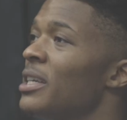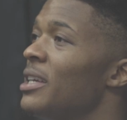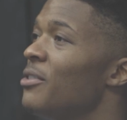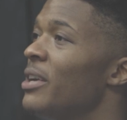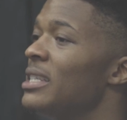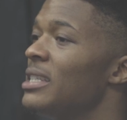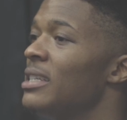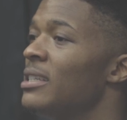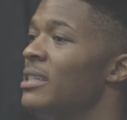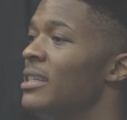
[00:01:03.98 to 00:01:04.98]
can get crazy,
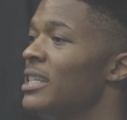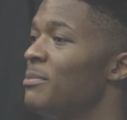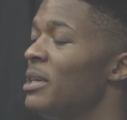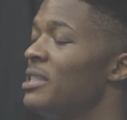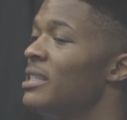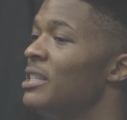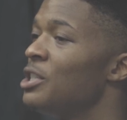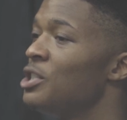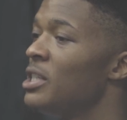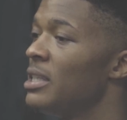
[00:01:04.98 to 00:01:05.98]
especially in the
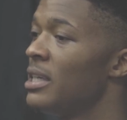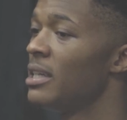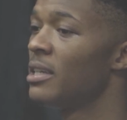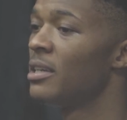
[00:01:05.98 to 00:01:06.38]
G League.